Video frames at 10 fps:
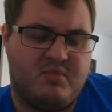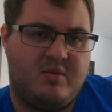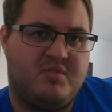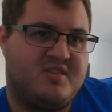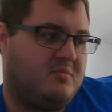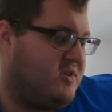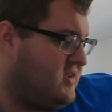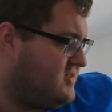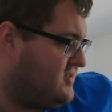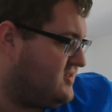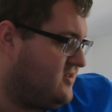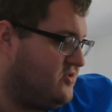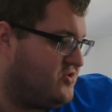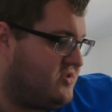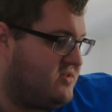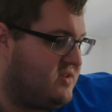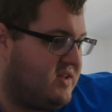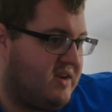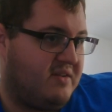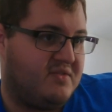Maybe someone has a solution
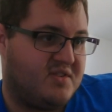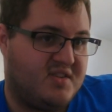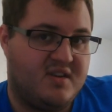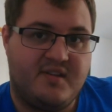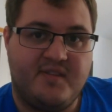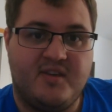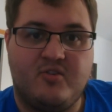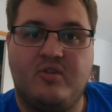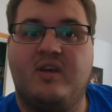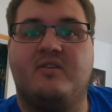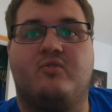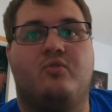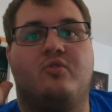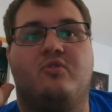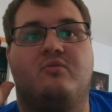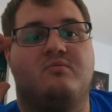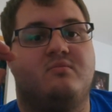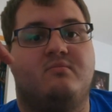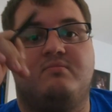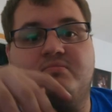that I haven't seen on the internet, or
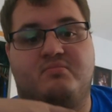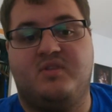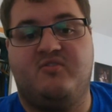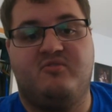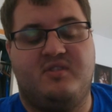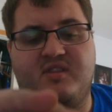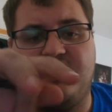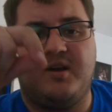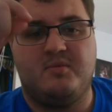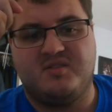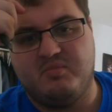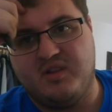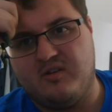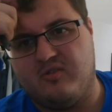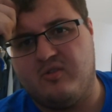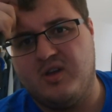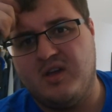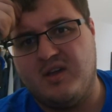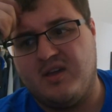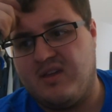leave it in the comments below,
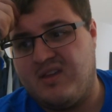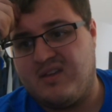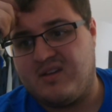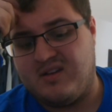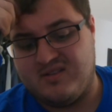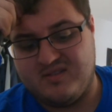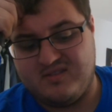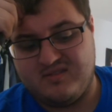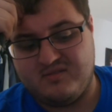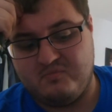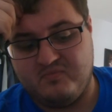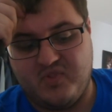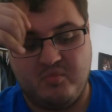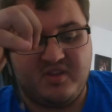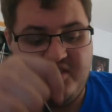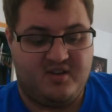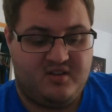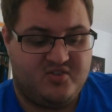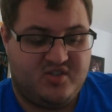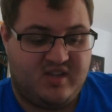because the
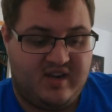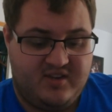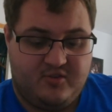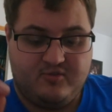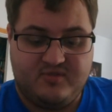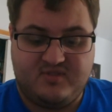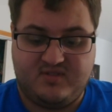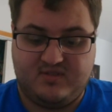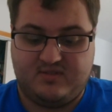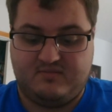methodology that I used